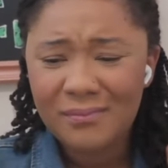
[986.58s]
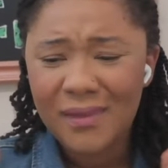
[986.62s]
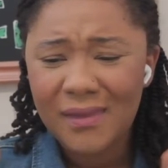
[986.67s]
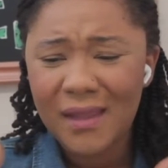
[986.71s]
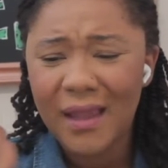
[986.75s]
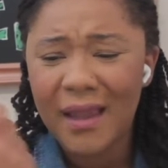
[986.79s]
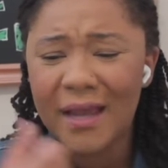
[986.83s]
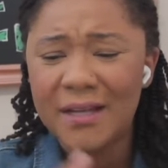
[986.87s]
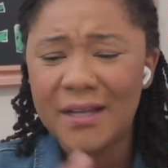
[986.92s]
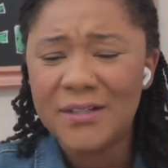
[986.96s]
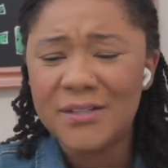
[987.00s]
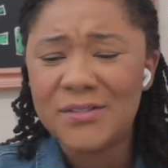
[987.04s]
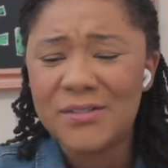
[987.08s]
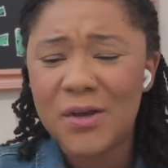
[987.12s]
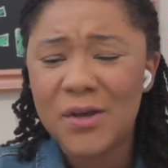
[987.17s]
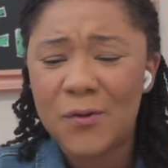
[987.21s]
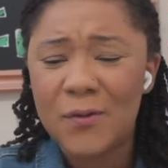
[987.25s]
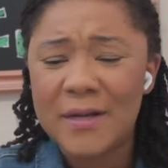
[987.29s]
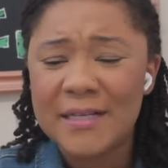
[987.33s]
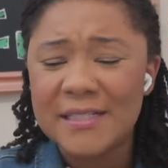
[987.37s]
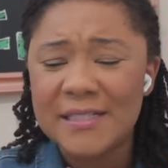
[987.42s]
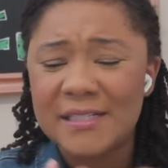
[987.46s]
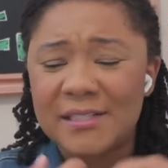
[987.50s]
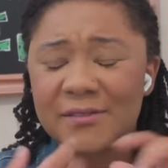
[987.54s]
And so
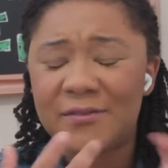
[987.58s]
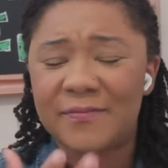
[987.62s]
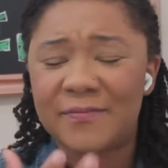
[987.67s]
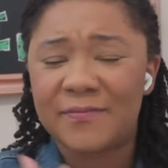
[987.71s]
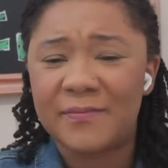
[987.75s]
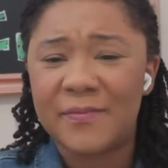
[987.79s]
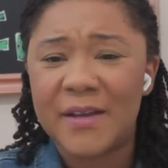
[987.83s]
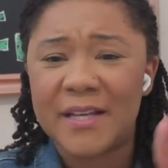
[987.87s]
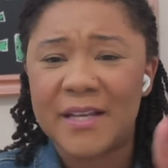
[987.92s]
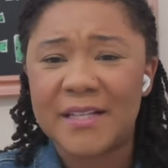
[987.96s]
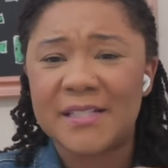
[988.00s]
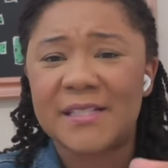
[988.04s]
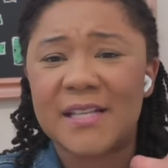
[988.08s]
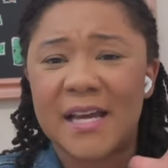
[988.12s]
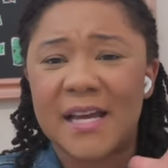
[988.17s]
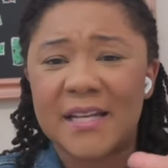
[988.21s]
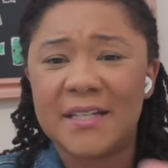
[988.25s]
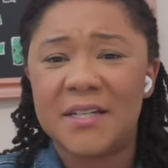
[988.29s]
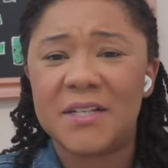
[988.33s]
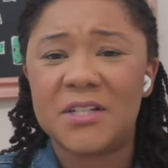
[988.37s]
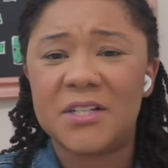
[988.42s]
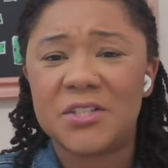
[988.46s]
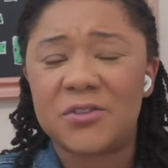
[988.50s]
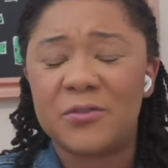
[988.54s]
his his
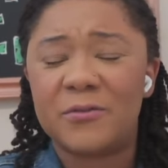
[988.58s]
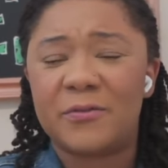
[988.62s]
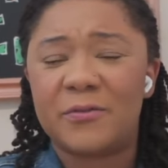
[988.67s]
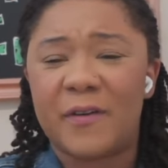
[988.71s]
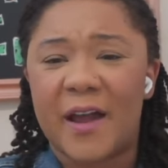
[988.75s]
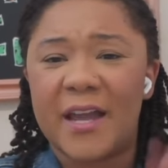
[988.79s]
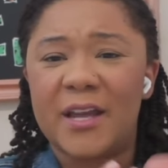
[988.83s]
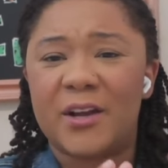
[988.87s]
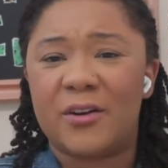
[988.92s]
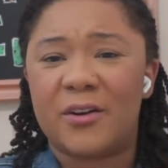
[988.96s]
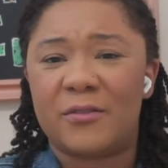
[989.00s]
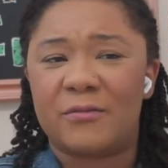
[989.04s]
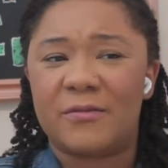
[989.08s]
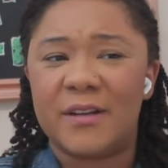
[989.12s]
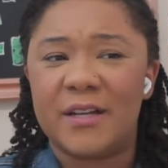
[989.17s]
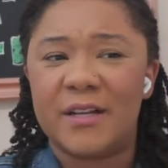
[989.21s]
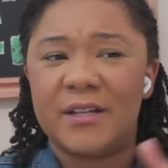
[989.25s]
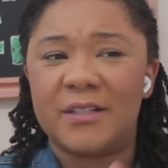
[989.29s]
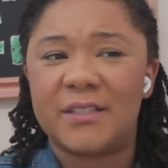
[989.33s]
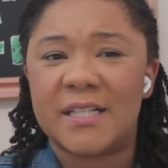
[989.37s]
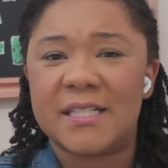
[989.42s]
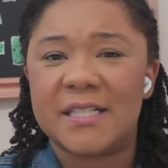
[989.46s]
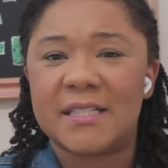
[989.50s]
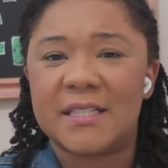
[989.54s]
initial fight
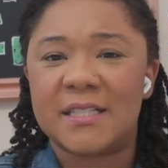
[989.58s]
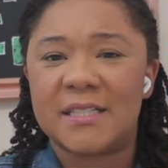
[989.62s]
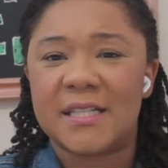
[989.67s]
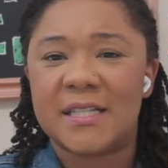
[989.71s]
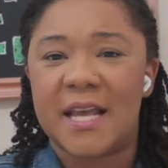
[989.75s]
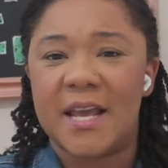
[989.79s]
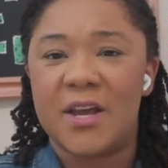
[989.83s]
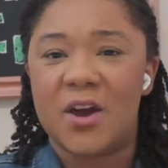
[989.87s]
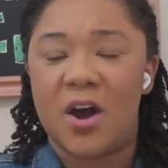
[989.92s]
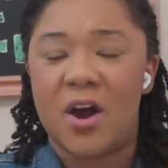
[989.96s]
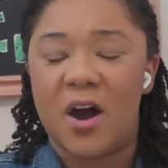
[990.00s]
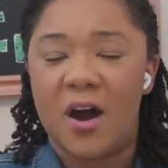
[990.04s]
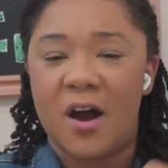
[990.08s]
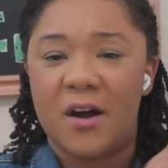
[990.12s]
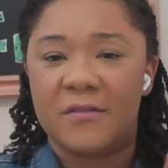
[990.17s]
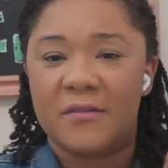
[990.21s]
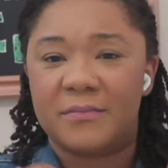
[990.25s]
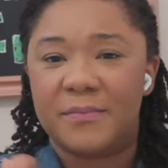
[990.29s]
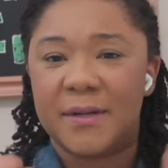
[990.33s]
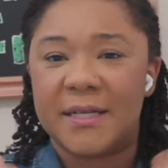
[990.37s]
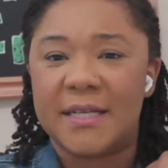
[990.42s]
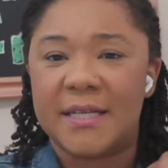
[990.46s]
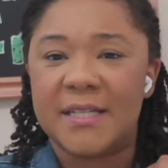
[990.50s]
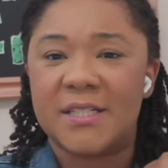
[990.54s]
career doesn't take off,
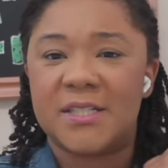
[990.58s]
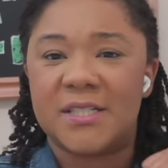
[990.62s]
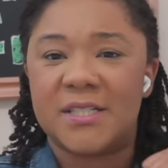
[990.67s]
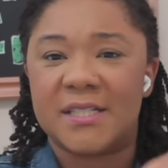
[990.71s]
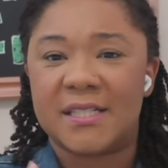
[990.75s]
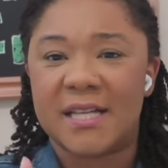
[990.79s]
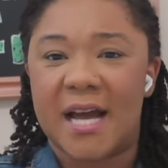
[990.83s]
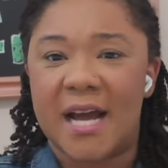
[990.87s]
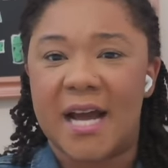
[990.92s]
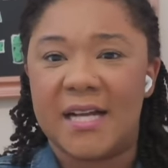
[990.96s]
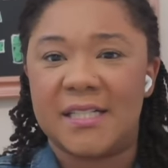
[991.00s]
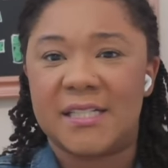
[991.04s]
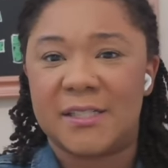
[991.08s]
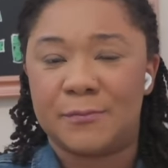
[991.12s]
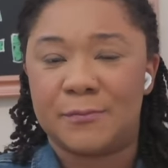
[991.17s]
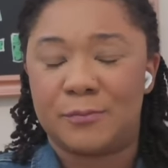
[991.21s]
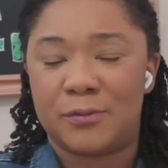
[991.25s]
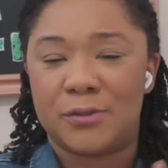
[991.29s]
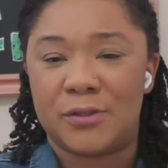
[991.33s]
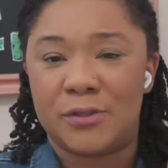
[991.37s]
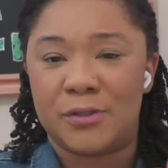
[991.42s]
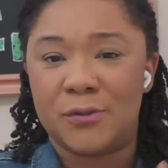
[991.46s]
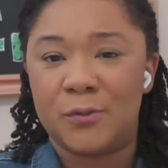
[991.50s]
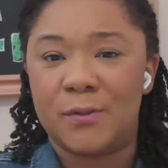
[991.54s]
but he decides to
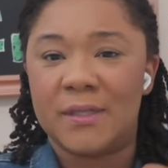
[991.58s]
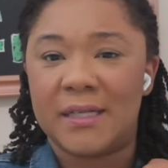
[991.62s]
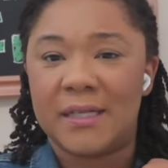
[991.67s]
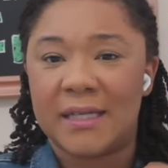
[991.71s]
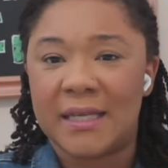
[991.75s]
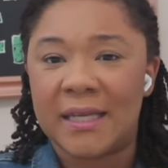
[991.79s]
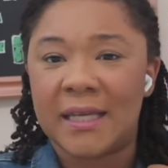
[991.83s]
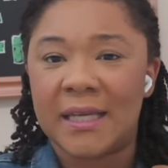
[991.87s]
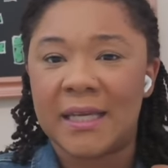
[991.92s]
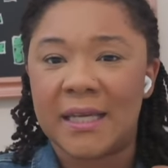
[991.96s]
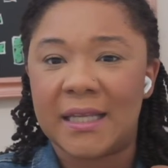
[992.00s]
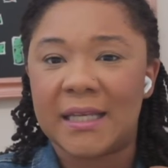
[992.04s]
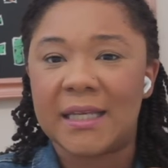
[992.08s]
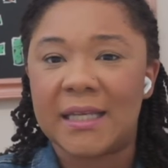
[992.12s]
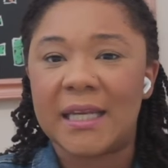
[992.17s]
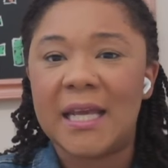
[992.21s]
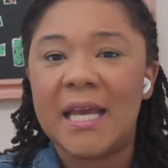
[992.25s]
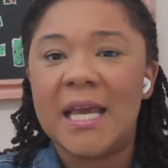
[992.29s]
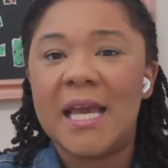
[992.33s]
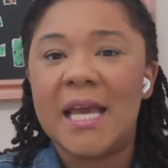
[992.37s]
pursue it again.